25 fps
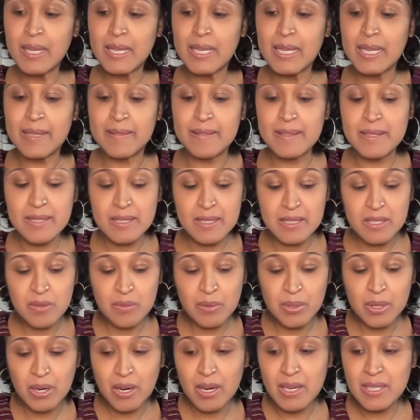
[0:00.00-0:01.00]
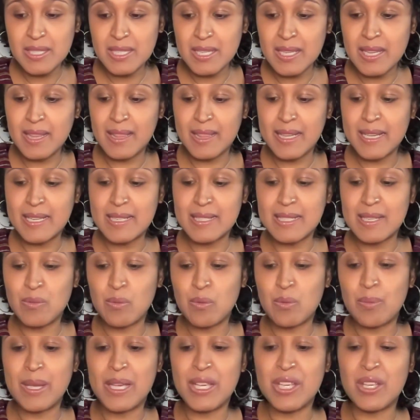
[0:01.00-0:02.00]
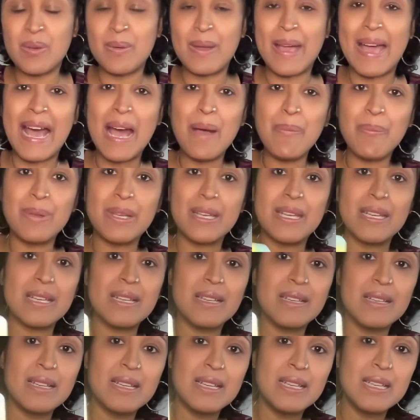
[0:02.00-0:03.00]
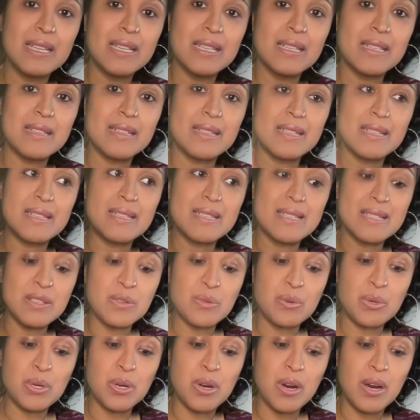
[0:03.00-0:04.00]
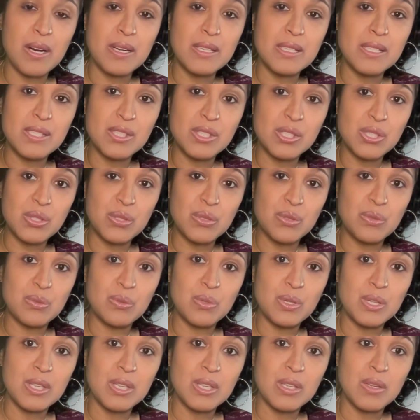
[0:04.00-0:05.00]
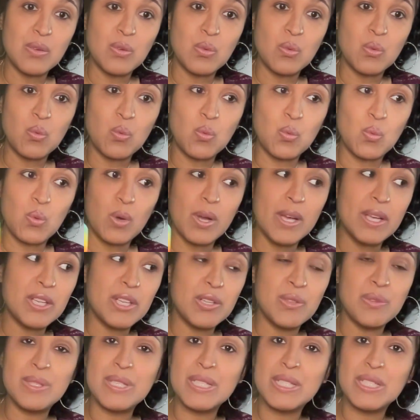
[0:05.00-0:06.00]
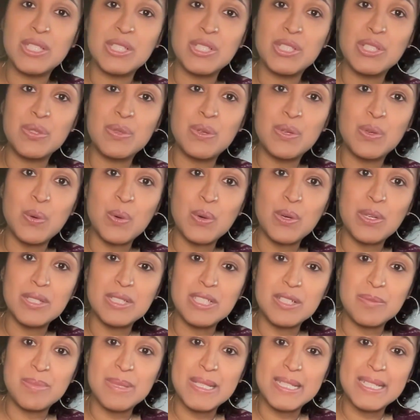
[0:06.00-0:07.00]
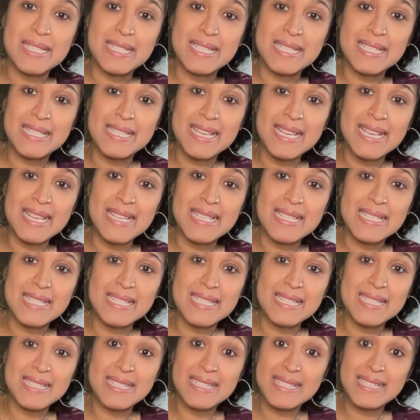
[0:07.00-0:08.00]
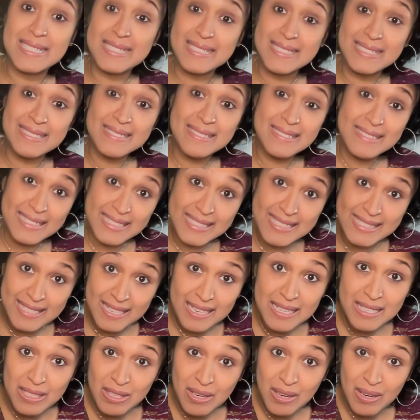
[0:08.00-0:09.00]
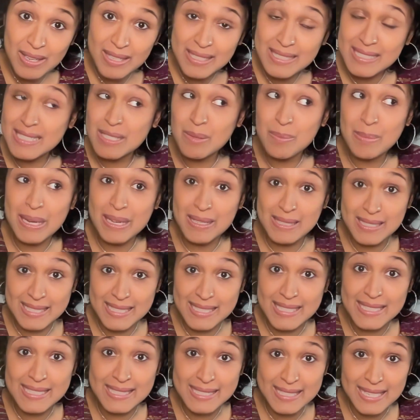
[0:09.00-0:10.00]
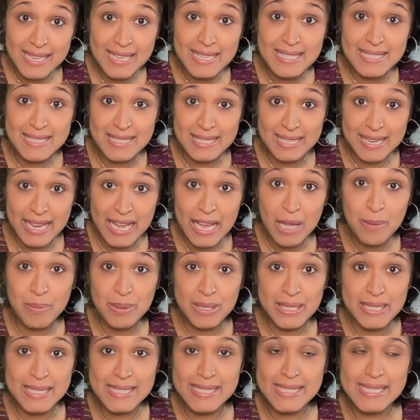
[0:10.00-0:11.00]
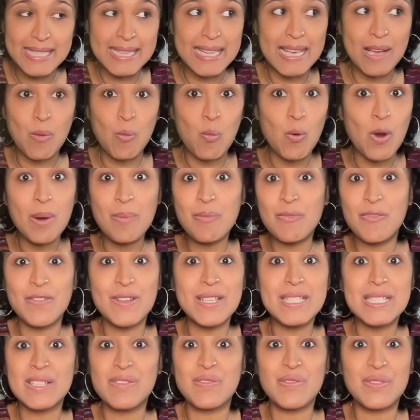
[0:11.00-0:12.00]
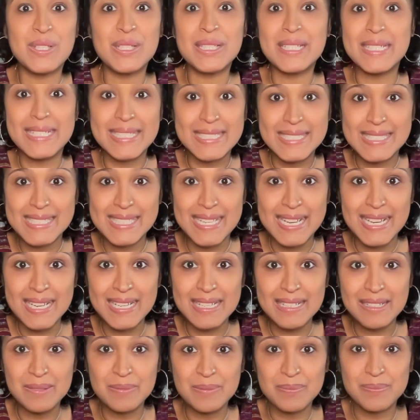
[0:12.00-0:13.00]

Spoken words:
And this is in regards to the things that will make you happy. This is in regards to what you need to do in order to be success. The Sun card is about success and happiness and that warm, fuzzy feeling inside.